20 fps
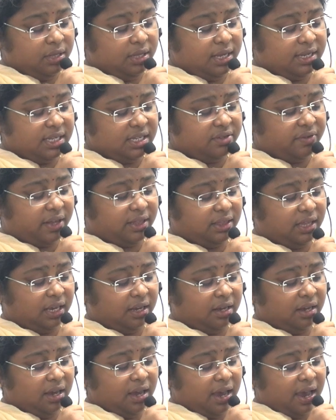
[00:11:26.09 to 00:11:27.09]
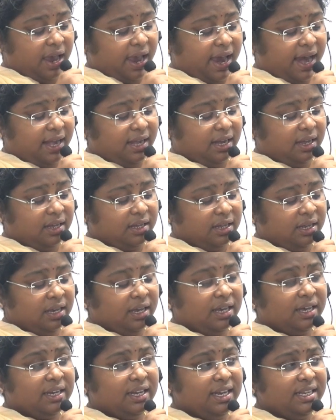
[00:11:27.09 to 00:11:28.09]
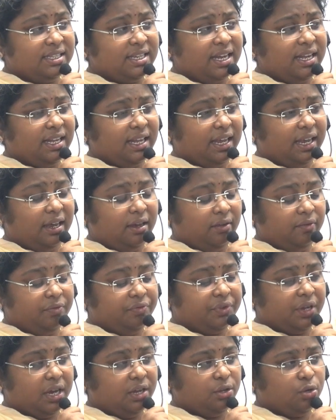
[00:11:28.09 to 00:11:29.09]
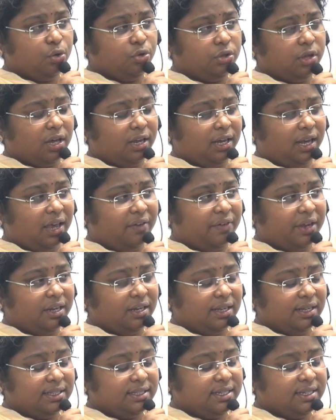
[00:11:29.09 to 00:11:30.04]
This is one thing. And recently in 2011,